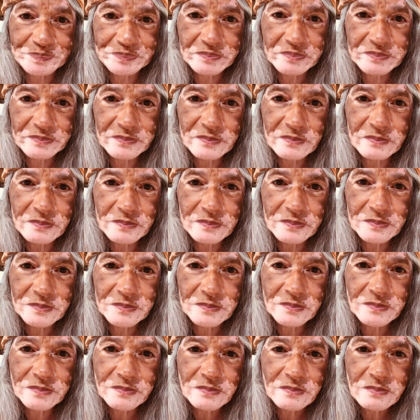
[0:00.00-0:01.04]

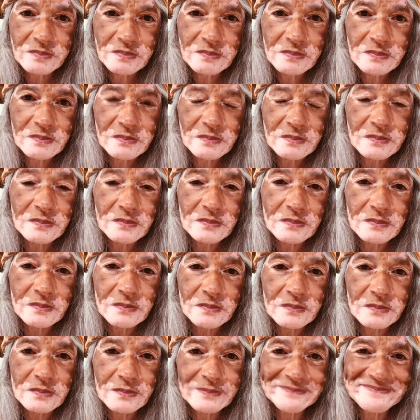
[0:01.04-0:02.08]

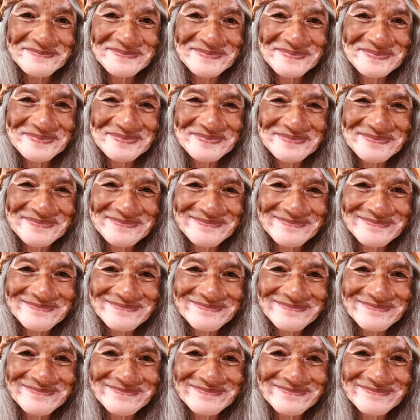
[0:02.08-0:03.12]

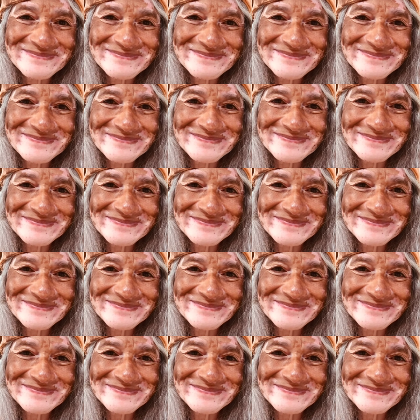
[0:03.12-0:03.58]
[no speech]